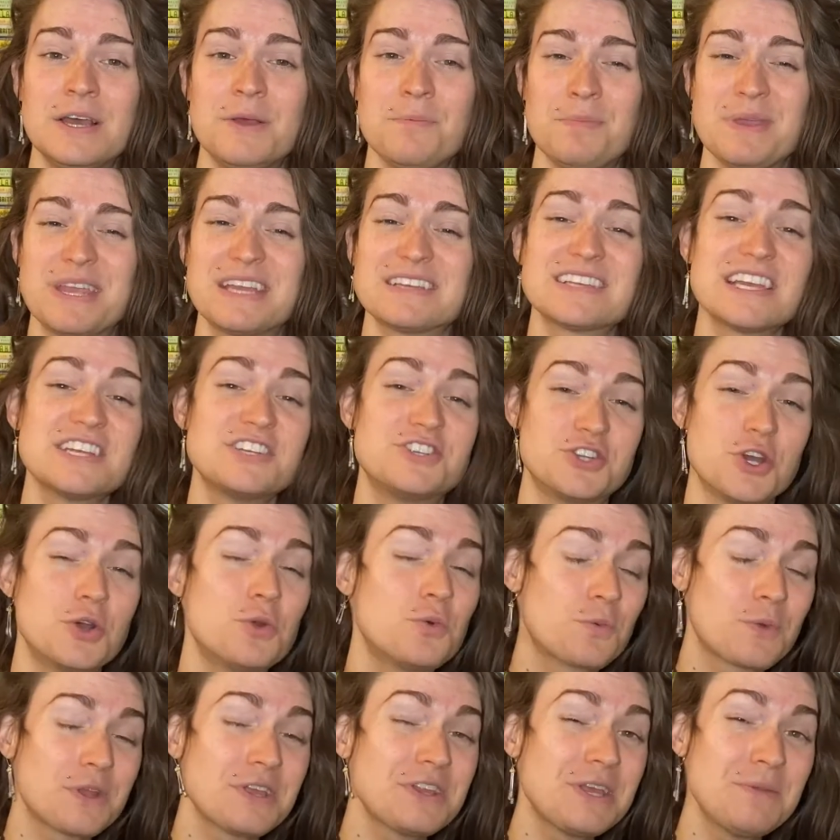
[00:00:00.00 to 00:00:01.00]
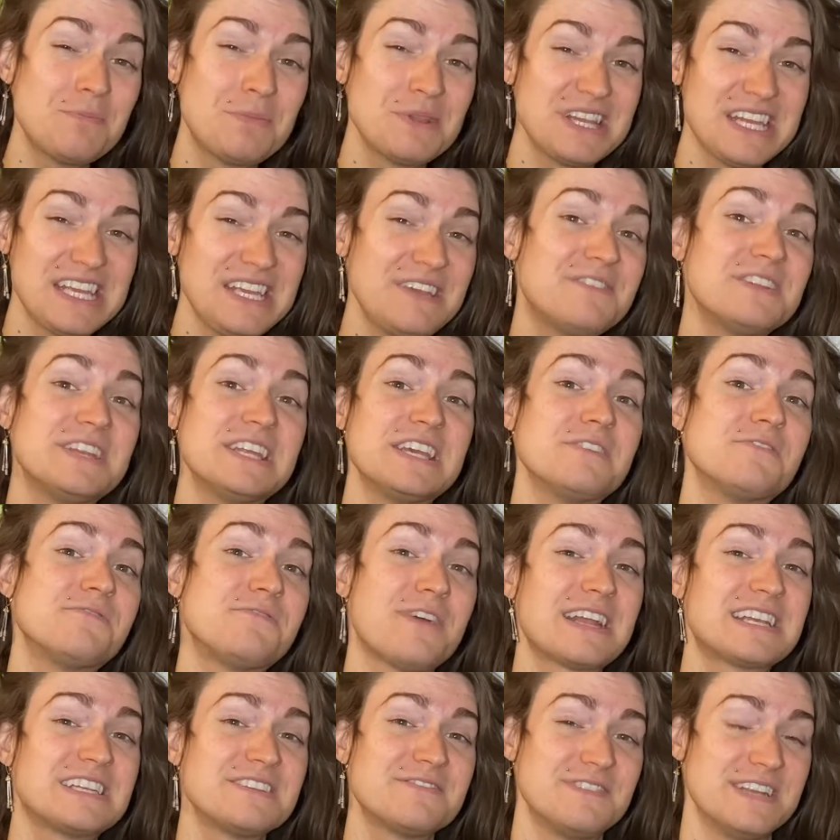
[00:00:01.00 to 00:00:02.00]
because I don't really believe in the
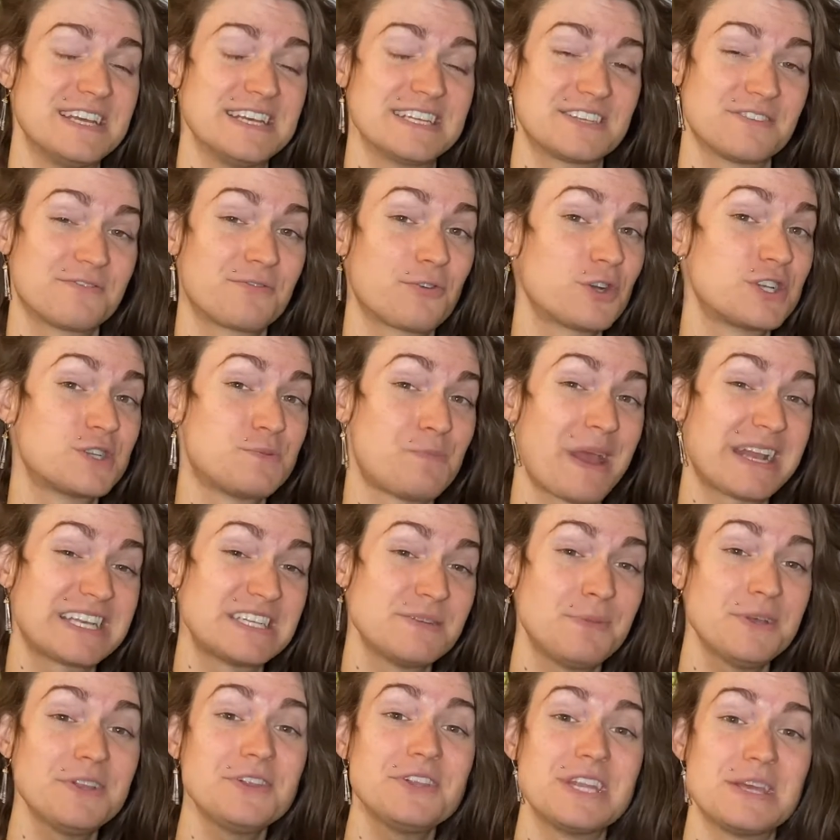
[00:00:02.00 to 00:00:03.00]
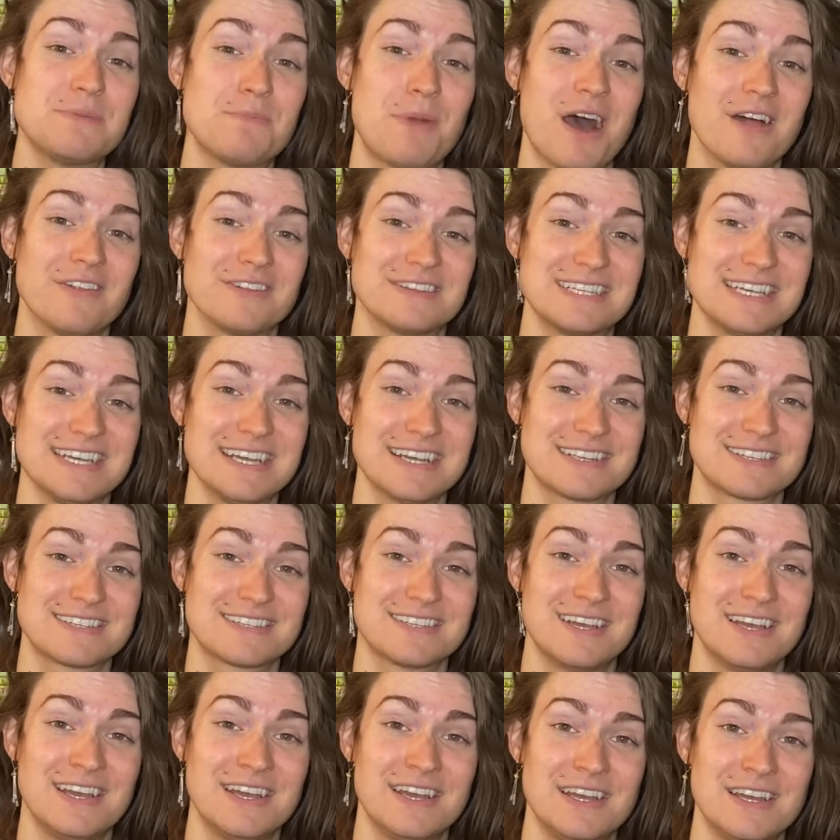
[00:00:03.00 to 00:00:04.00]
effectiveness of respectability politics,